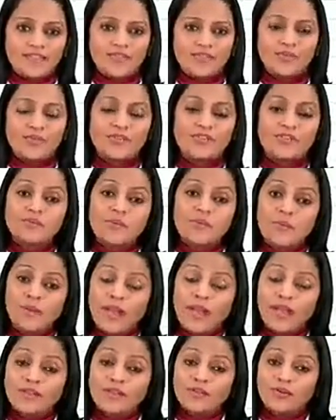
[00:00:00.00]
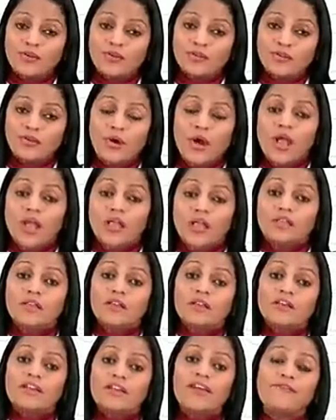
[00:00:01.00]
Students, remember I told you
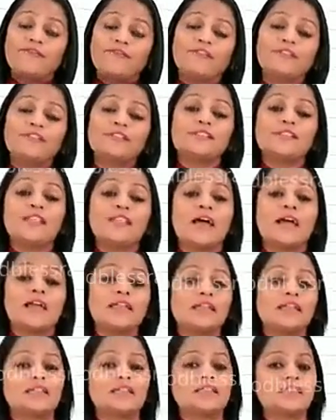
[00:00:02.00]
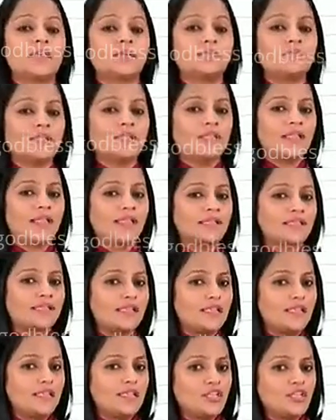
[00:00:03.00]
the reference line is something that is
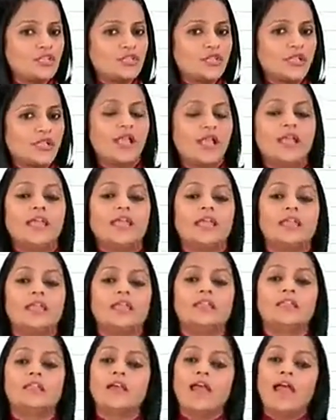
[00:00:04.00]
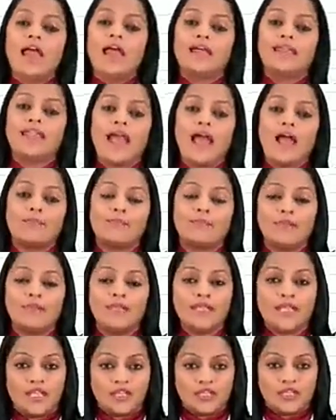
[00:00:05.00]
additional in an
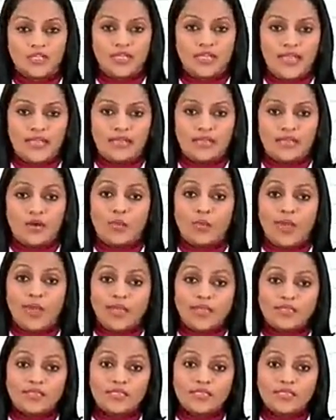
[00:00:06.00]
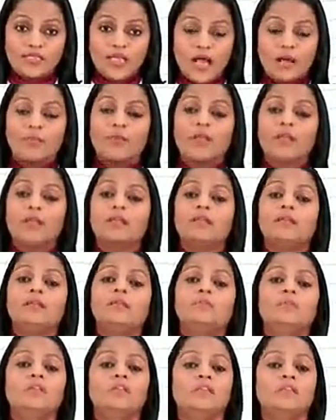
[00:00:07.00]
application letter. Where does it come?
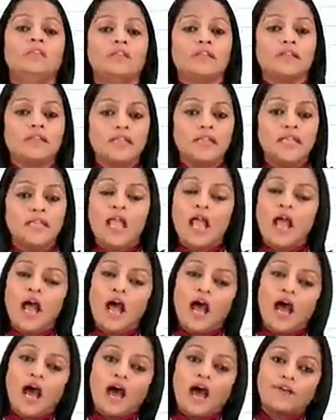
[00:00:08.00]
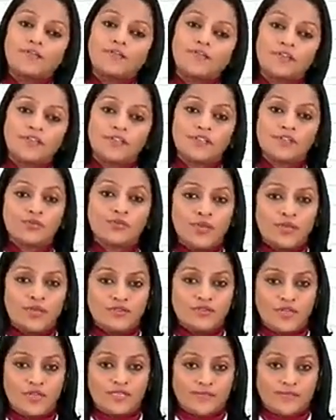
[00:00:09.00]
Immediately after the to
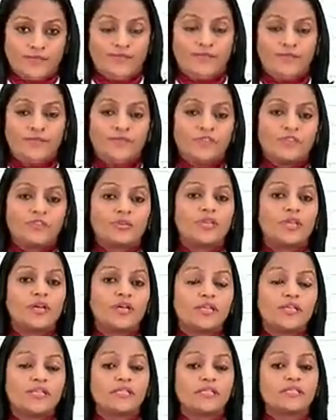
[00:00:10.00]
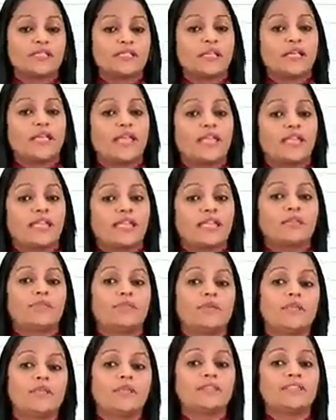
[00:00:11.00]
address. So here it is. Again, let
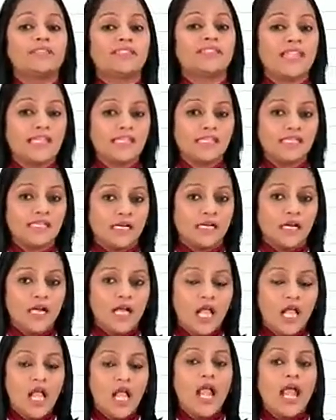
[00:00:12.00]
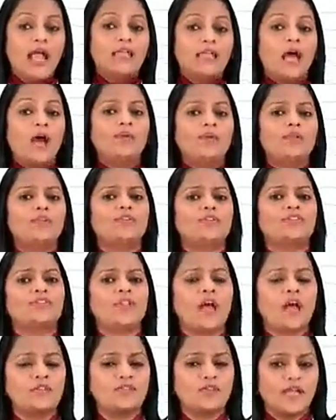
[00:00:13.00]
it be in the center. And how will you
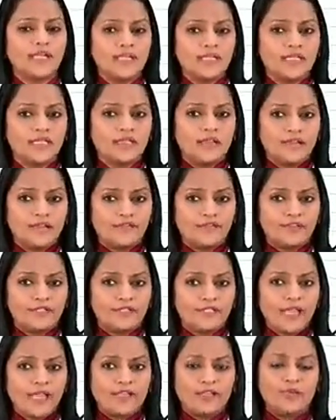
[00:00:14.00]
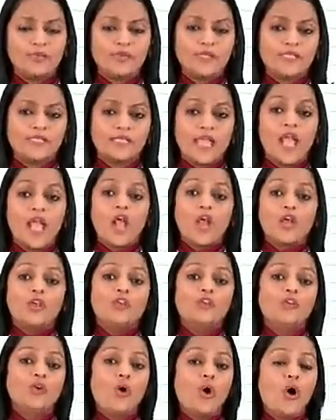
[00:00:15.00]
start writing the reference line? You will say
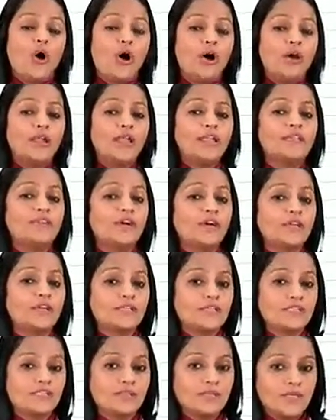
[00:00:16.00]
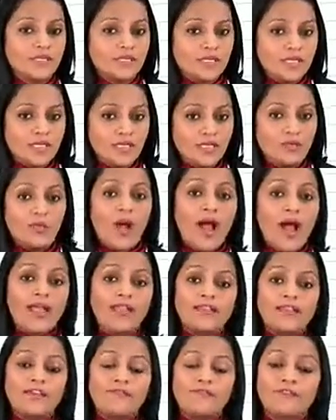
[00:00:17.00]
your advertisement in. Why
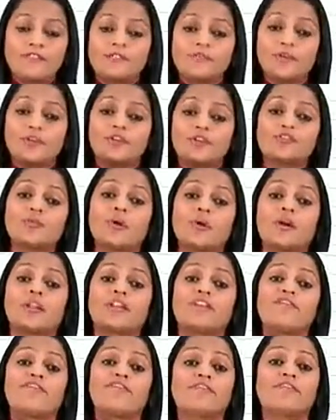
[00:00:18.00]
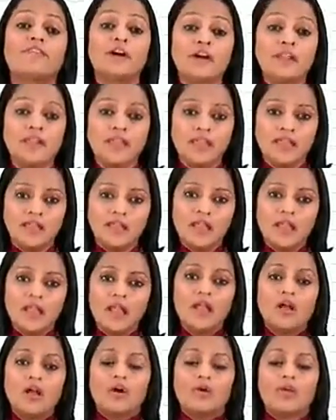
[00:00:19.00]
reference? Because you are referring,
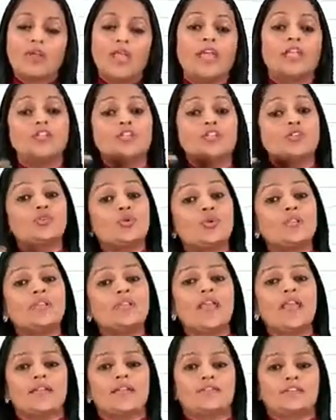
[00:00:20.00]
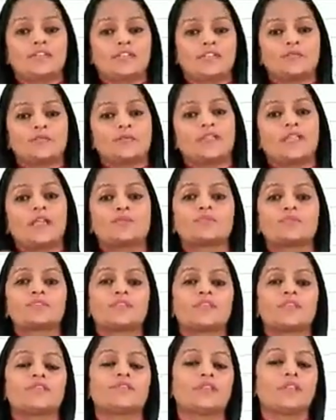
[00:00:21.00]
okay, to the advertisement that
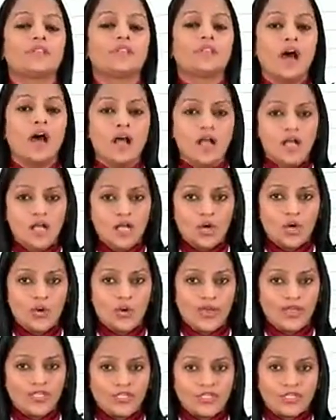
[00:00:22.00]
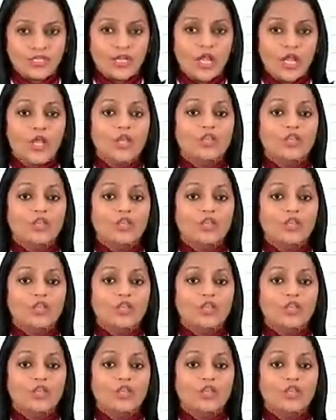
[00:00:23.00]
was given in the question.